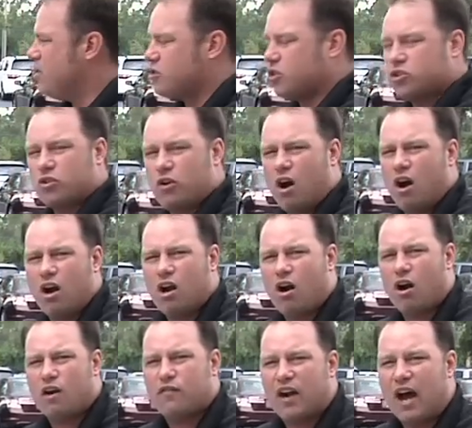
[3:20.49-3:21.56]
It's a strong
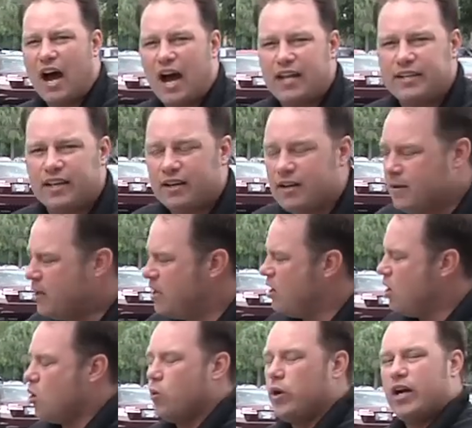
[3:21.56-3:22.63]
car for Honda.
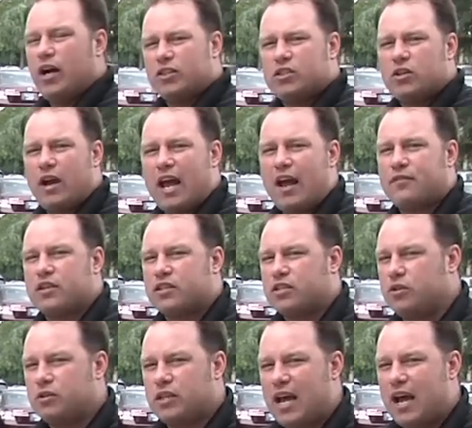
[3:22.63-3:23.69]
We also have the
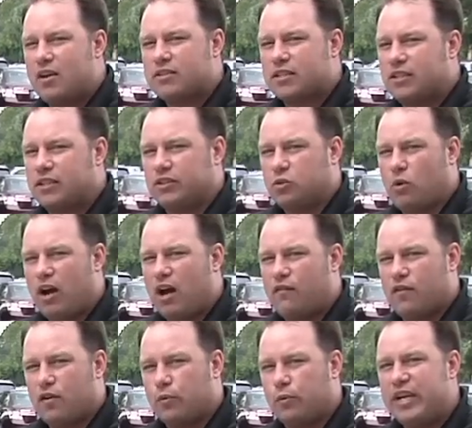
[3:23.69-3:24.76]

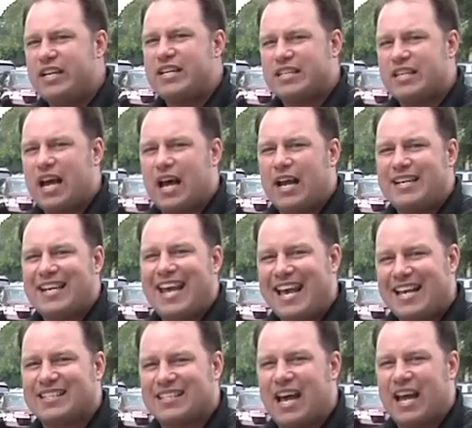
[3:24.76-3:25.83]
2012 redesigned
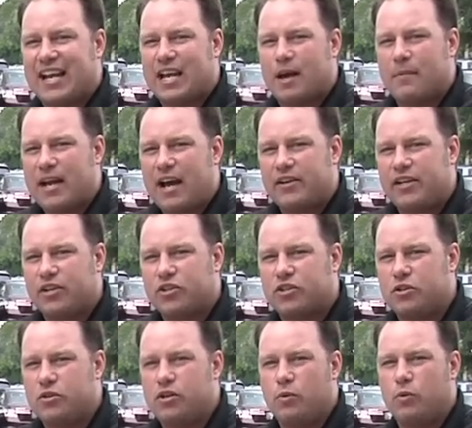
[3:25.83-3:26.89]
SI coming out here
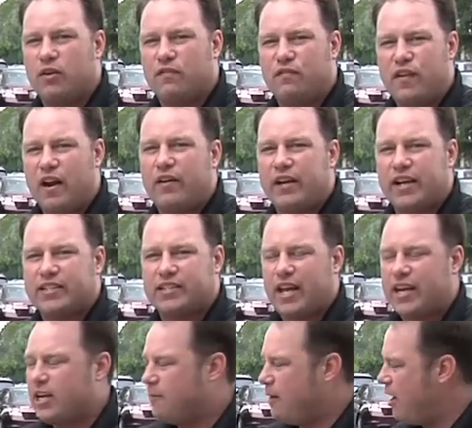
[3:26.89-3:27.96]
soon, and we're very
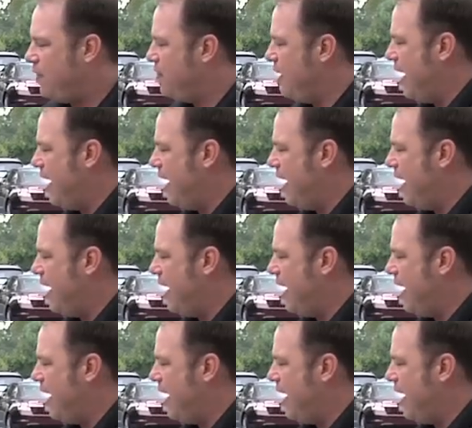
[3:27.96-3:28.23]
excited about